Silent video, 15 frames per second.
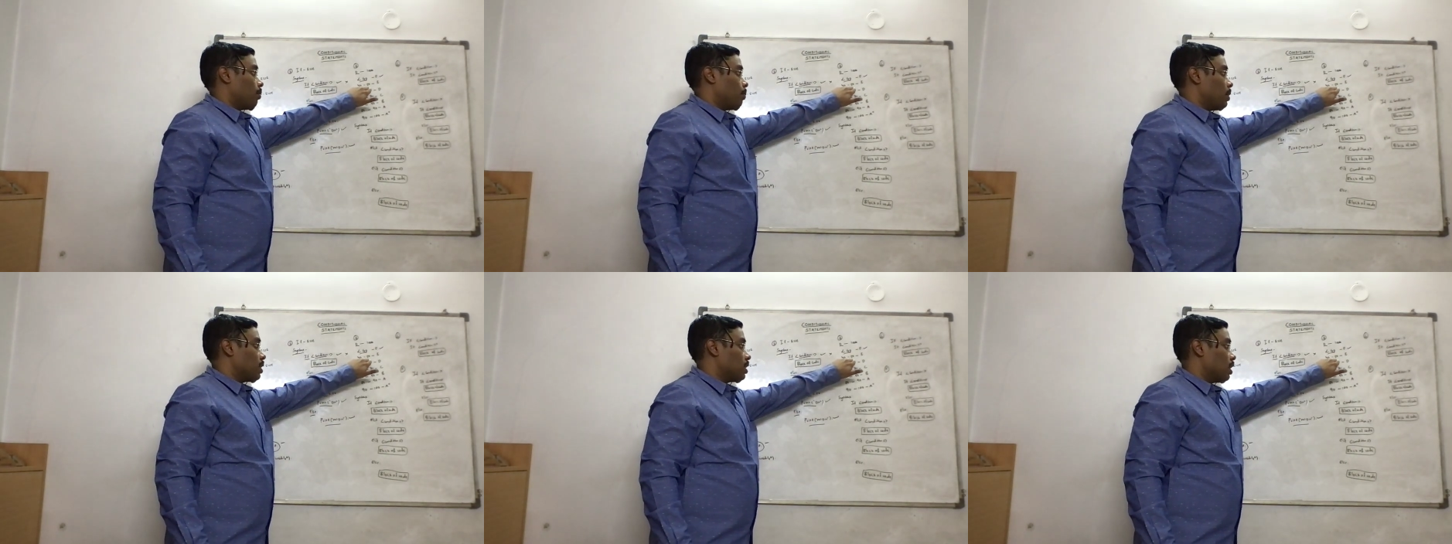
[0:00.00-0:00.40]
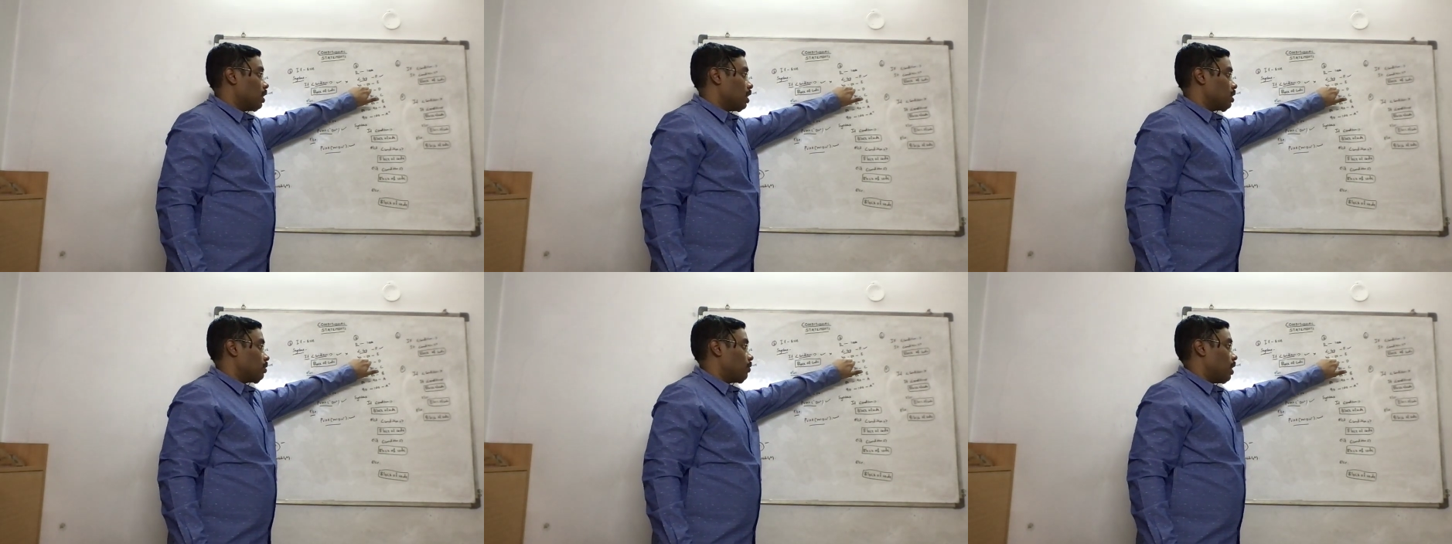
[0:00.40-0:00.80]

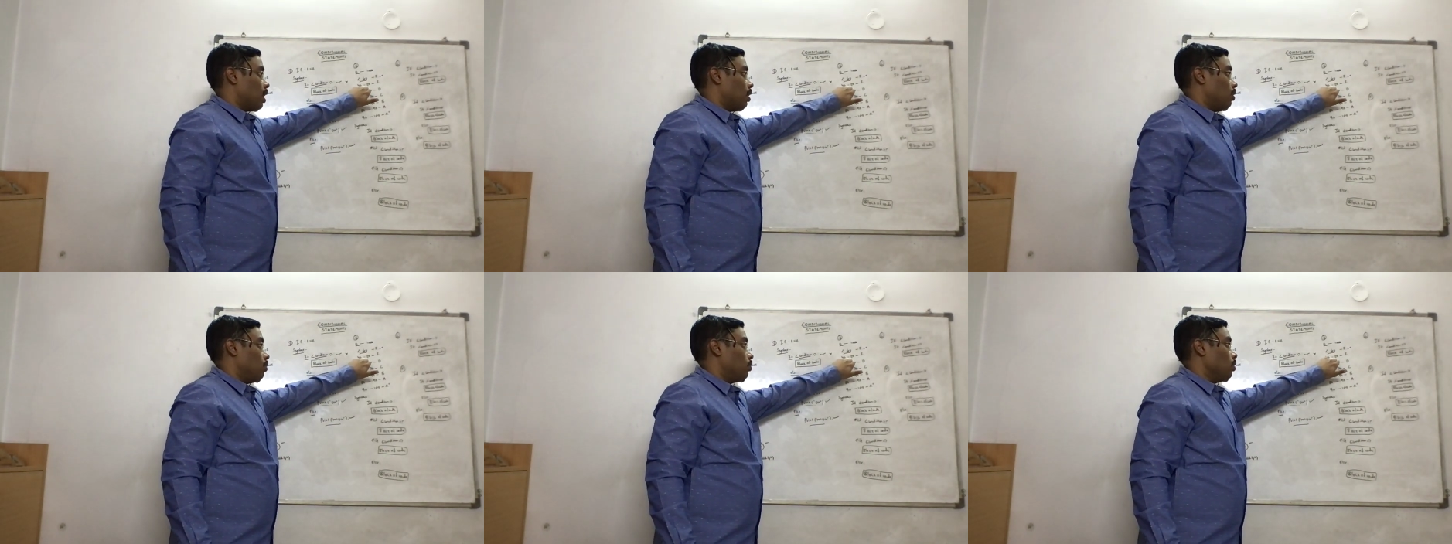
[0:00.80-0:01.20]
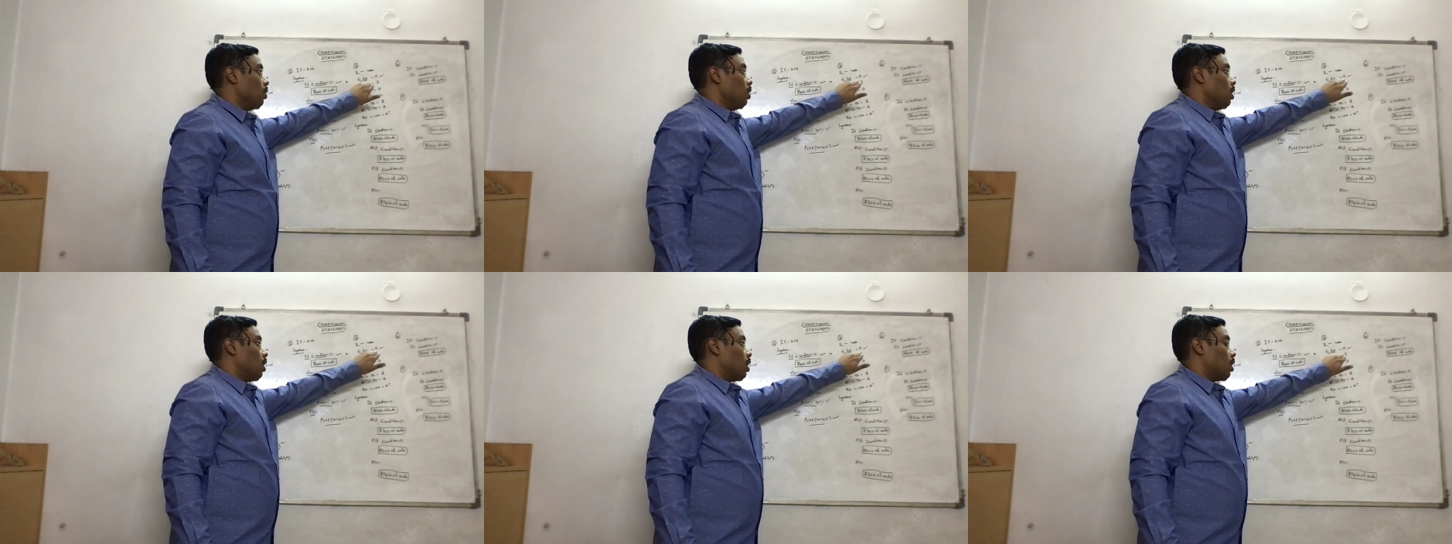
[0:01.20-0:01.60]
percentage value
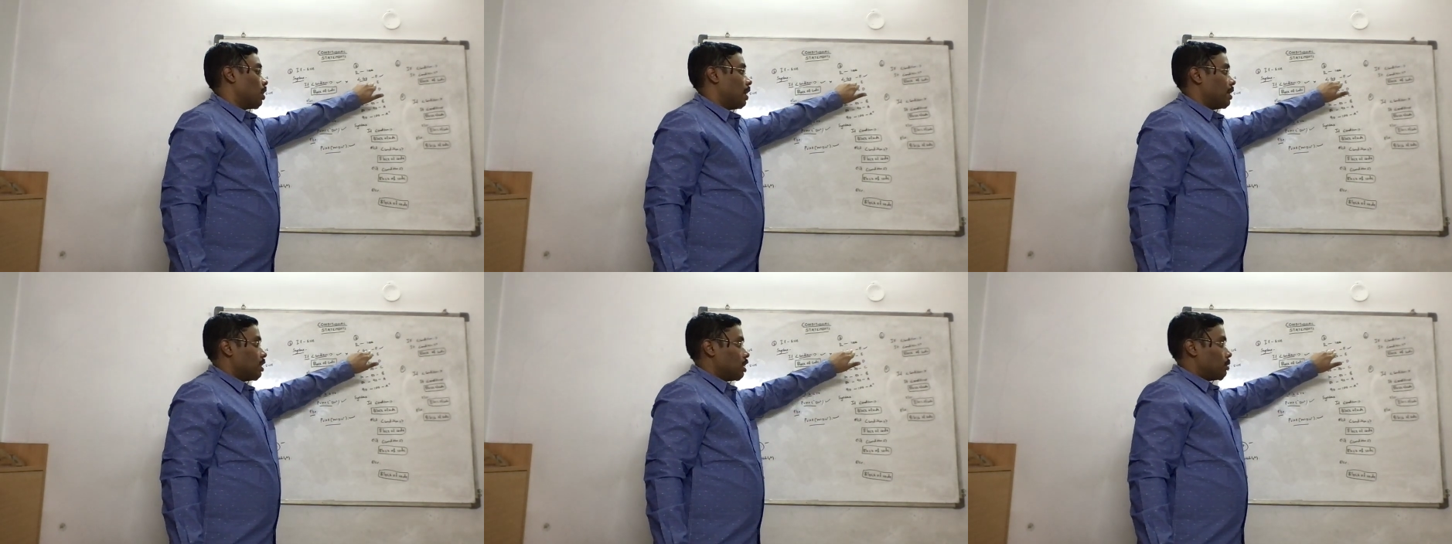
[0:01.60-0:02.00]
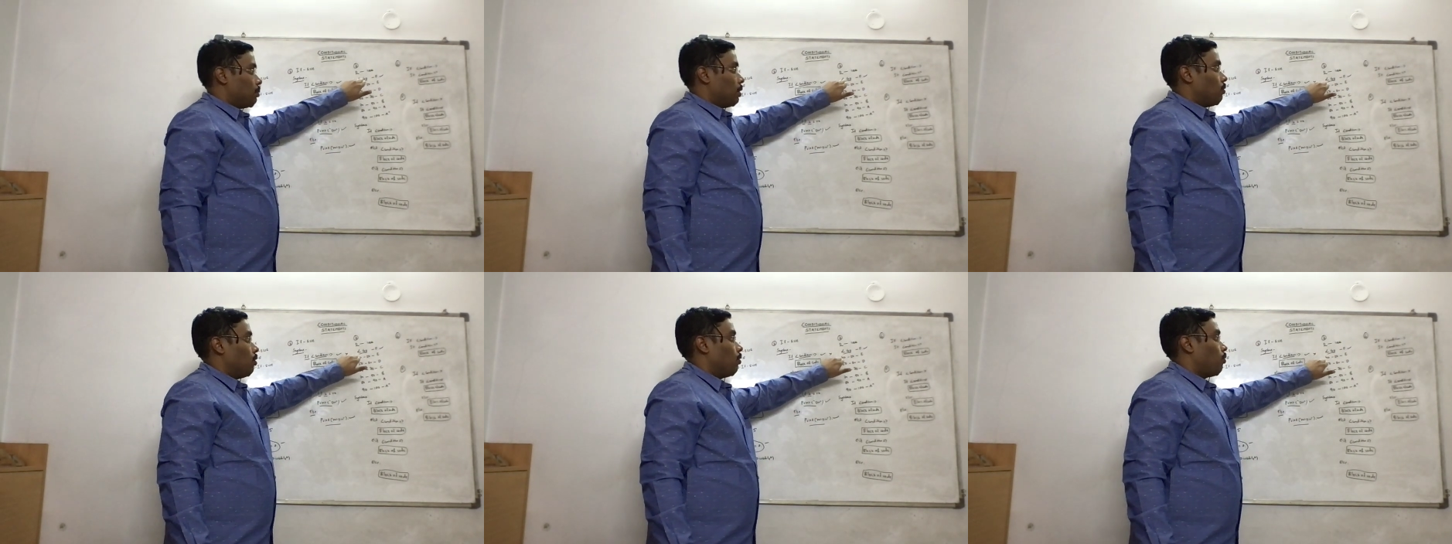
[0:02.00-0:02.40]
ranges
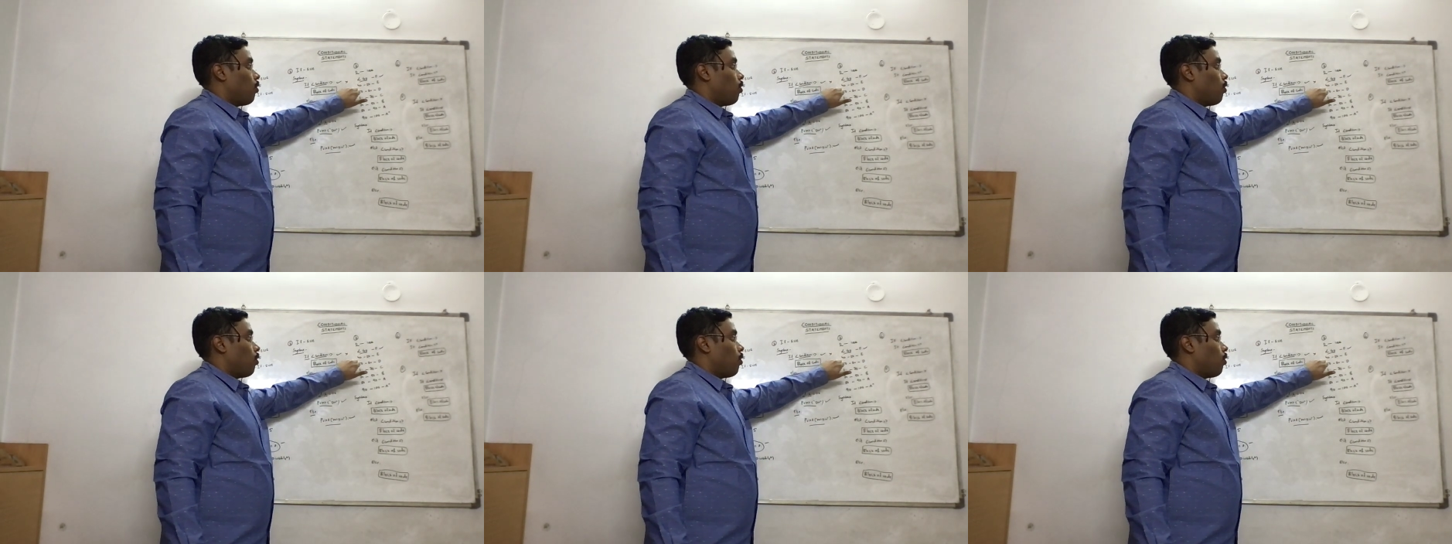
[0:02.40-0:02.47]
between